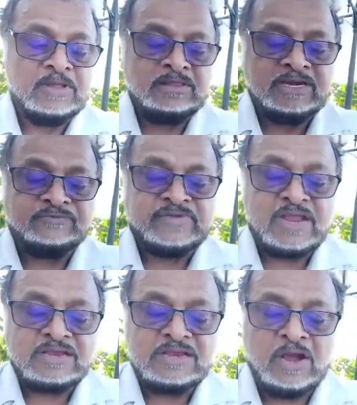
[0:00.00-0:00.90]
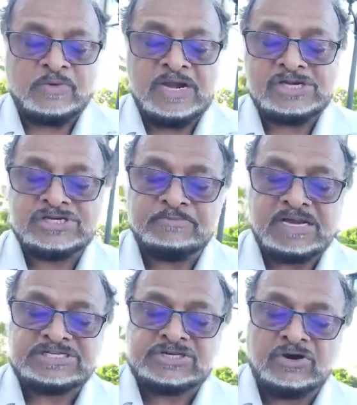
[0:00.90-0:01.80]
that have taken our nation by
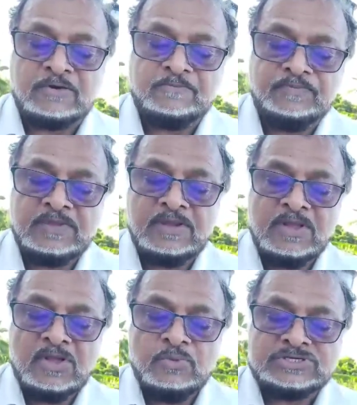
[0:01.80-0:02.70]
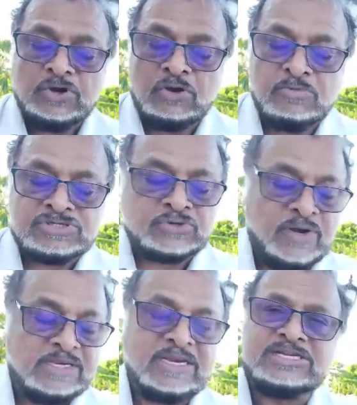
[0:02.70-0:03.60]
storm, which almost
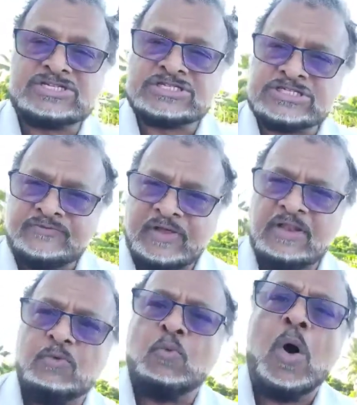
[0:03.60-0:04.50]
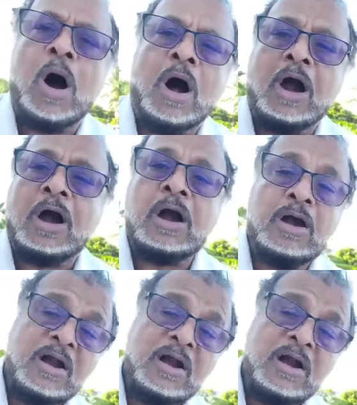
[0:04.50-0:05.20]
created civil war